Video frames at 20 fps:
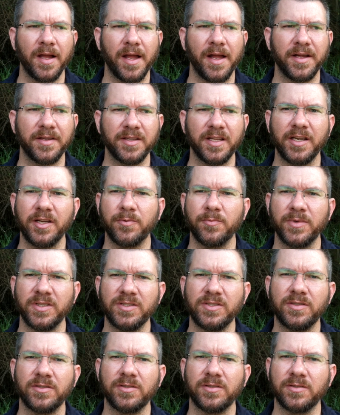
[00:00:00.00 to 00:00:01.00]
and then it
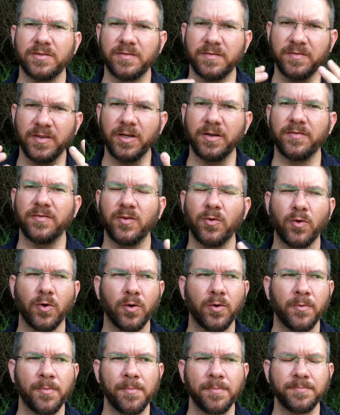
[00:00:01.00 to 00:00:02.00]
went to very
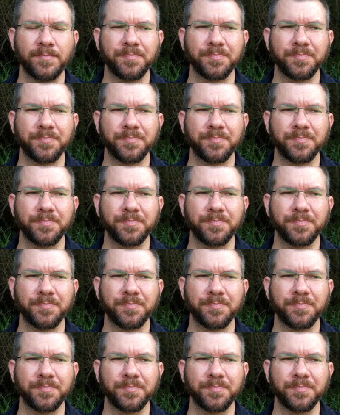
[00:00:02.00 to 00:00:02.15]
floral.